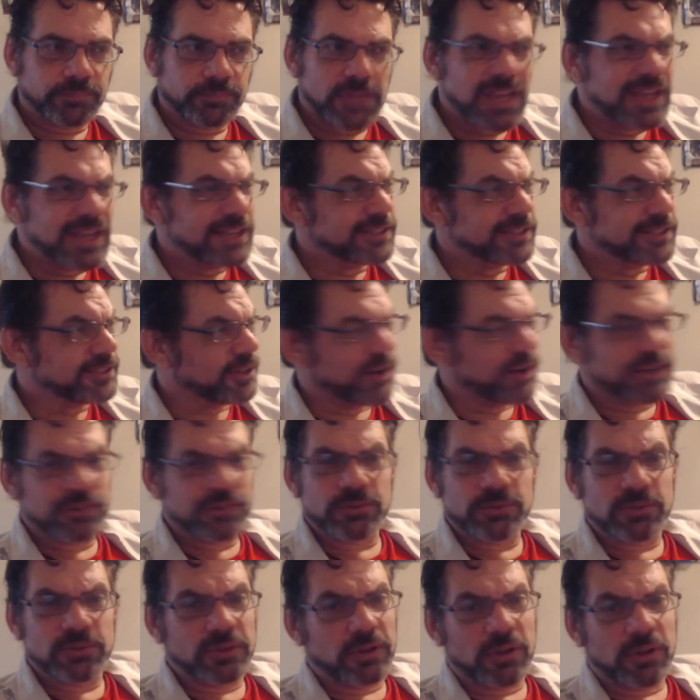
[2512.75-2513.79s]
Sorry, this was
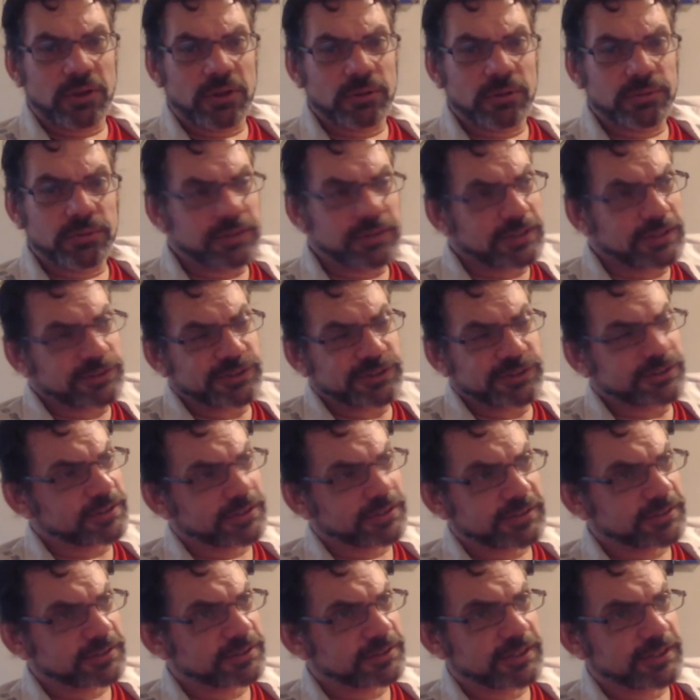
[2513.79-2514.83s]
a long one. It's
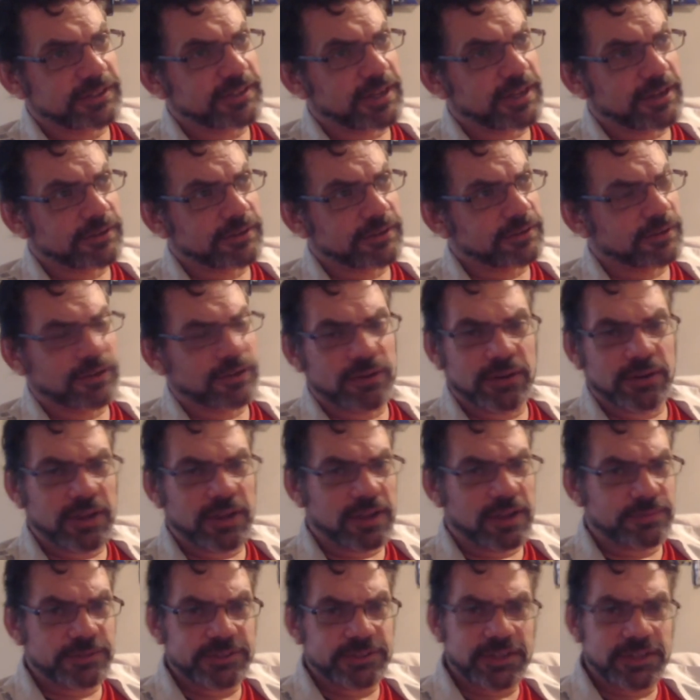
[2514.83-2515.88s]
a sit down. It's a long
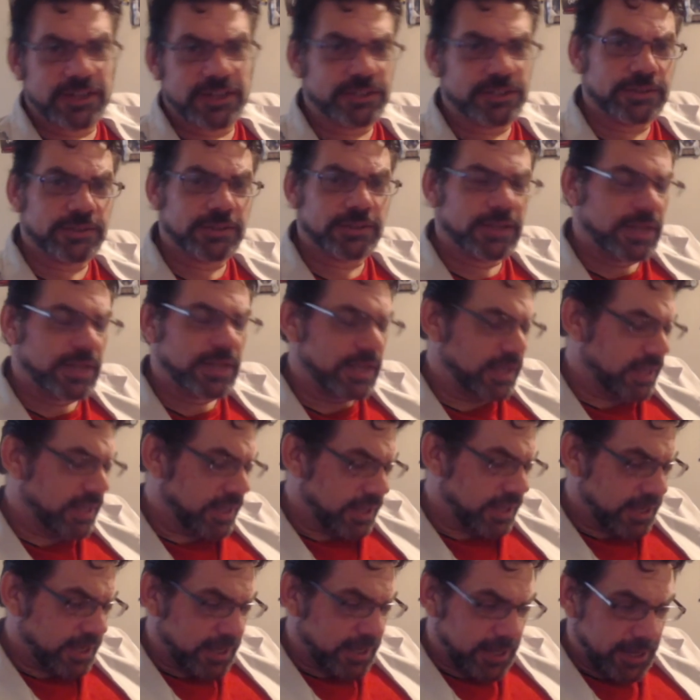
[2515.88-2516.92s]
conversation.
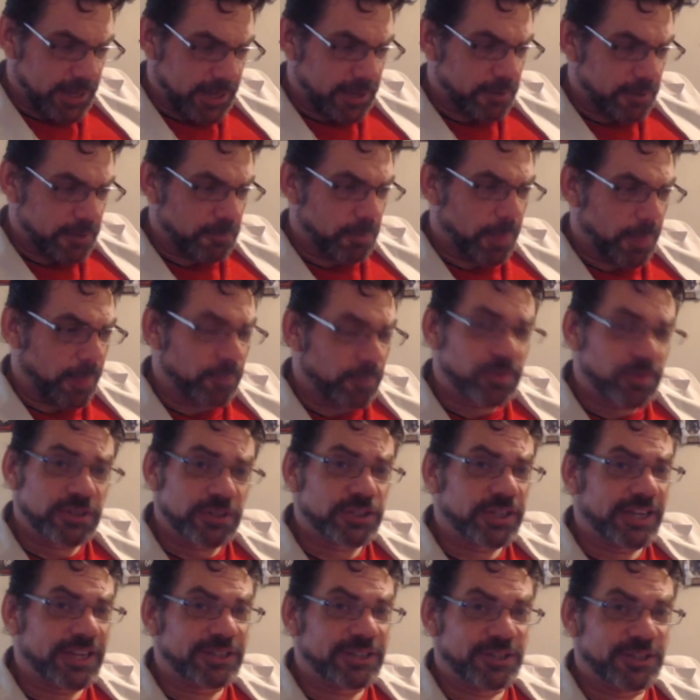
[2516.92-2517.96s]

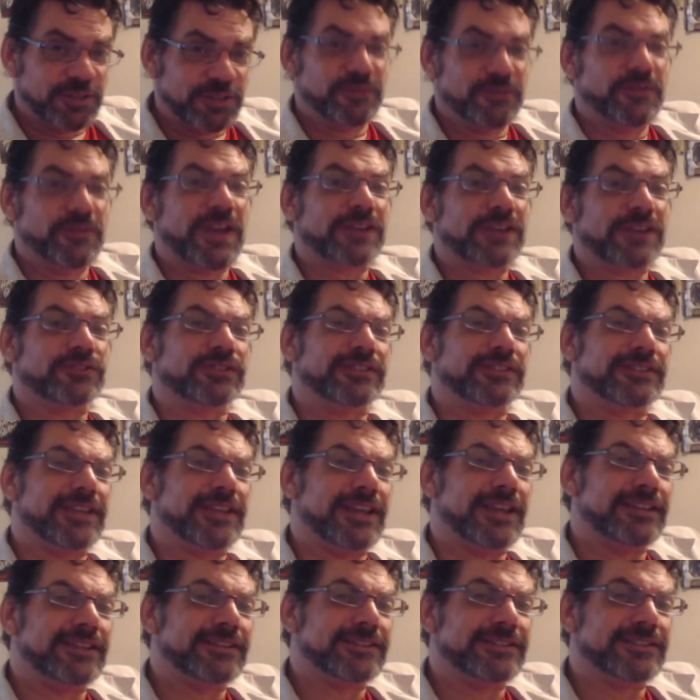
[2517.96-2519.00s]
Appreciate you if you've actually stayed
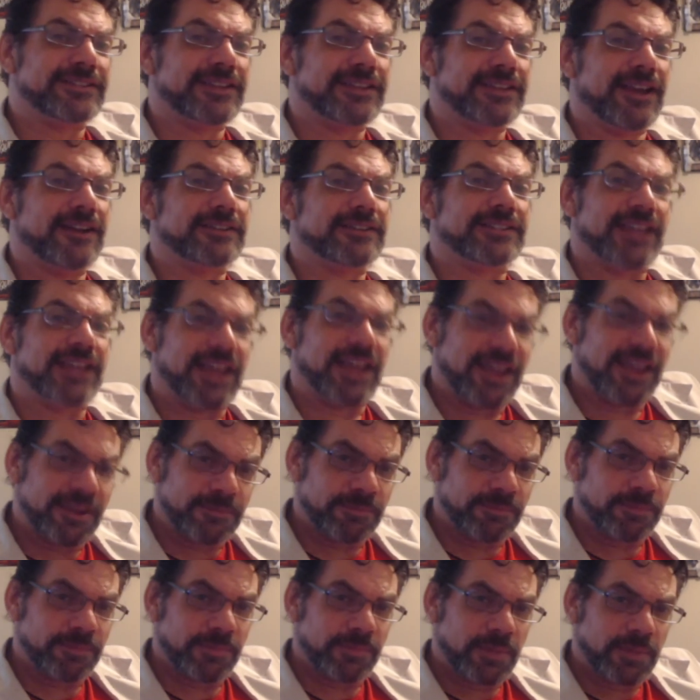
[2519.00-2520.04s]
this entire time.
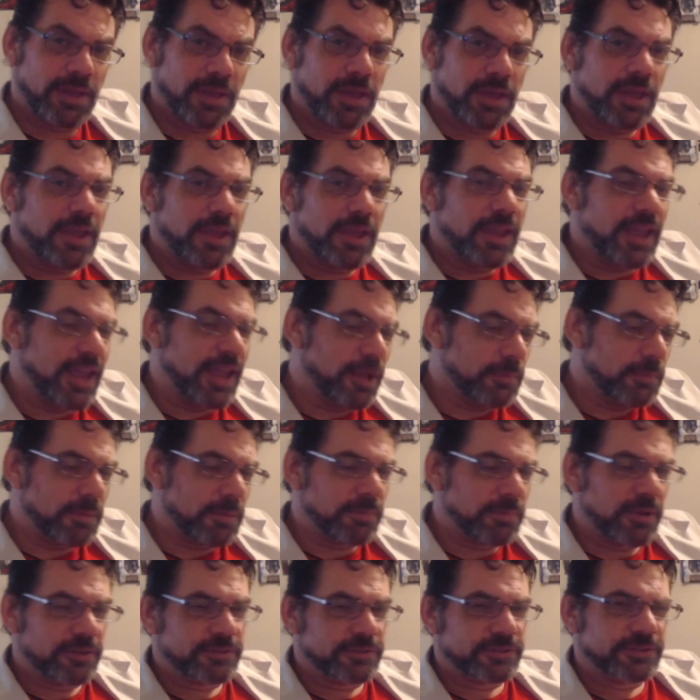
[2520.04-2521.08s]
Hail my
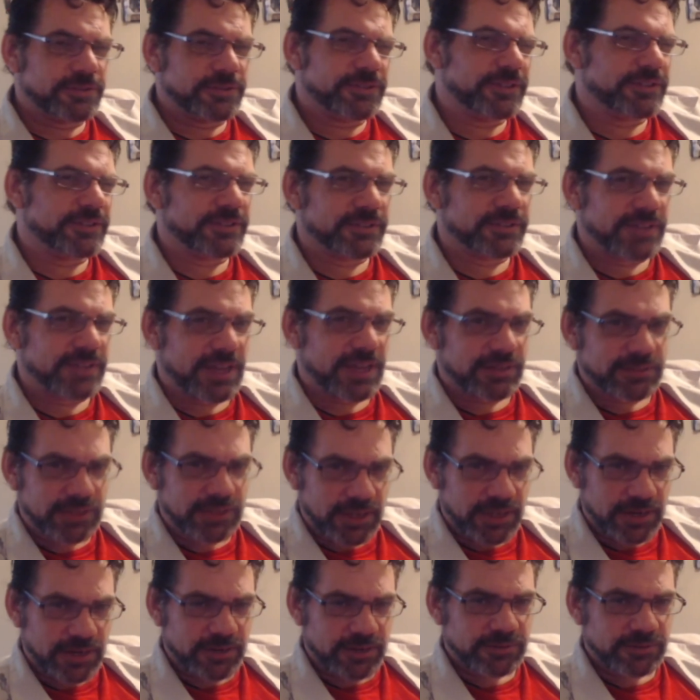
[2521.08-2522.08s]
brothers and sisters out there.